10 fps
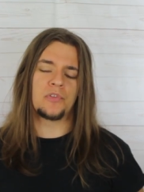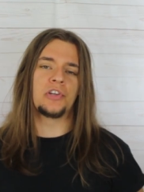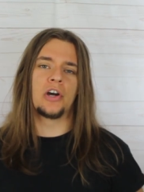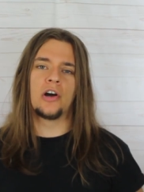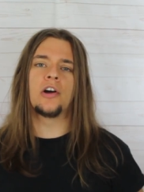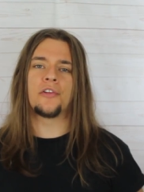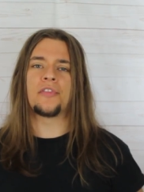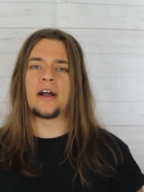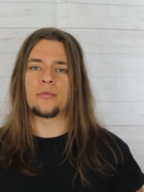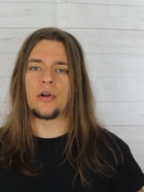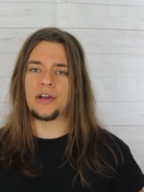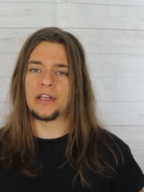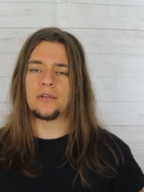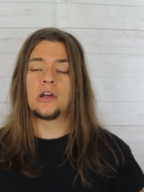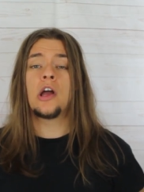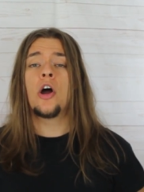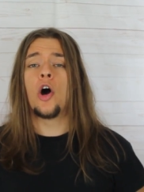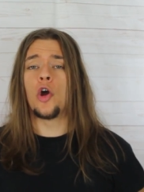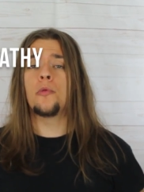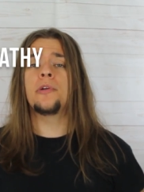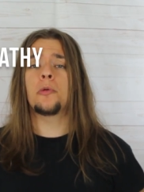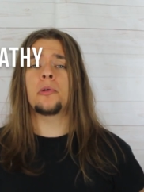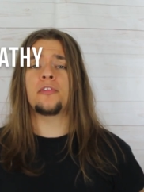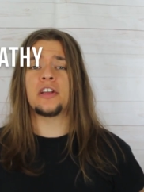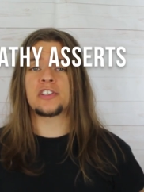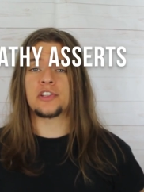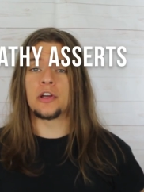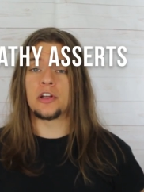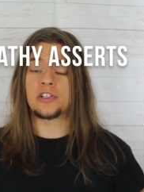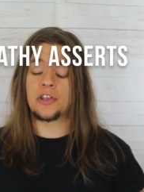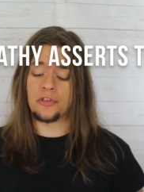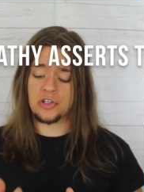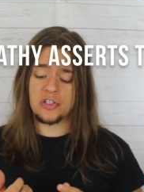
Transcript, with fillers: you heard that right. Homeopathy asserts that the